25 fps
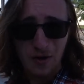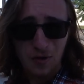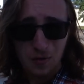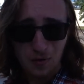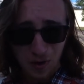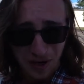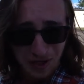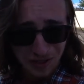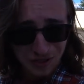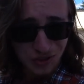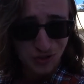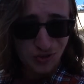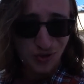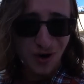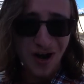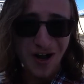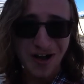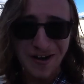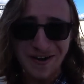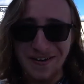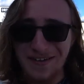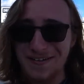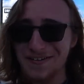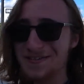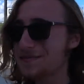restaurant
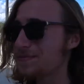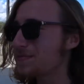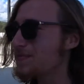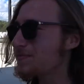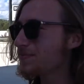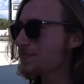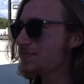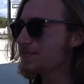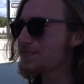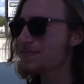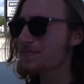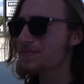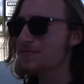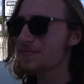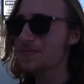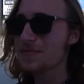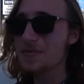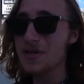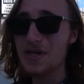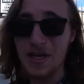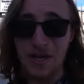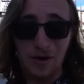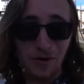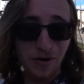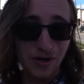
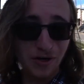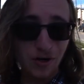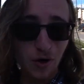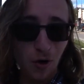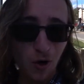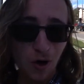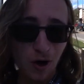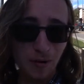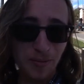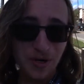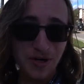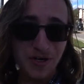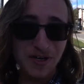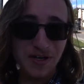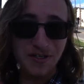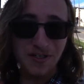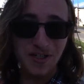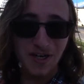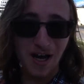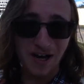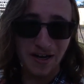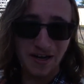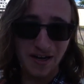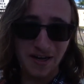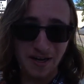here in Corbin,
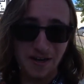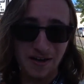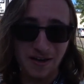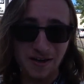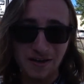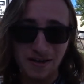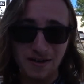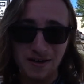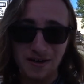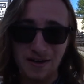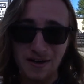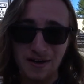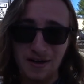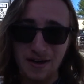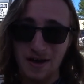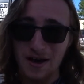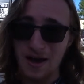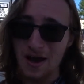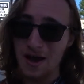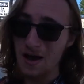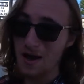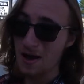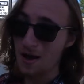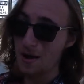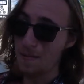Kentucky.
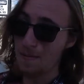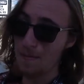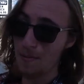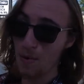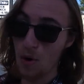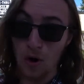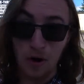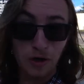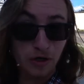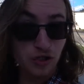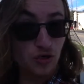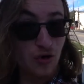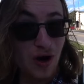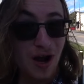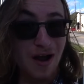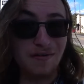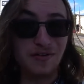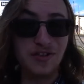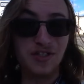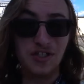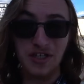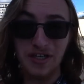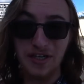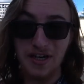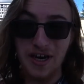More
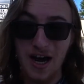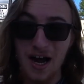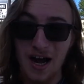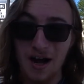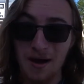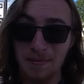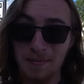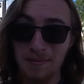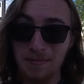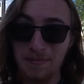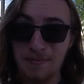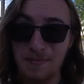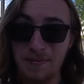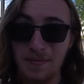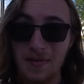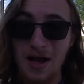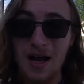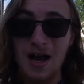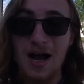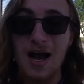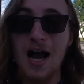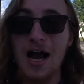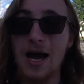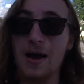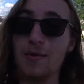travels to come.
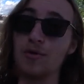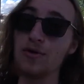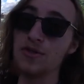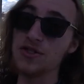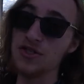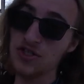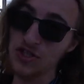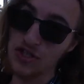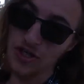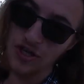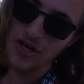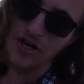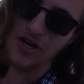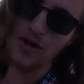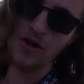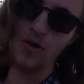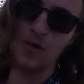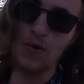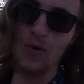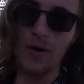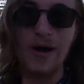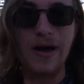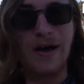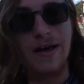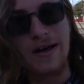I will see you
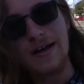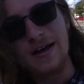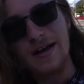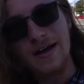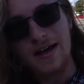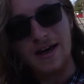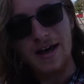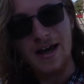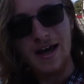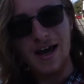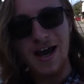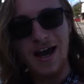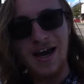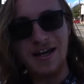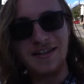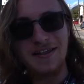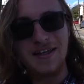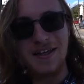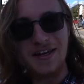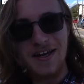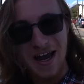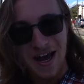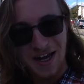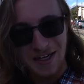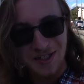at the
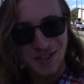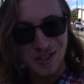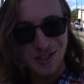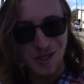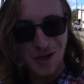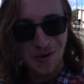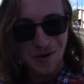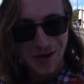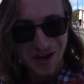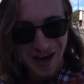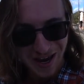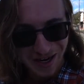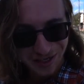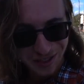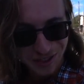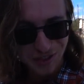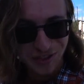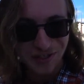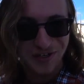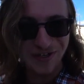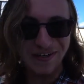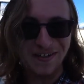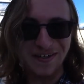next location.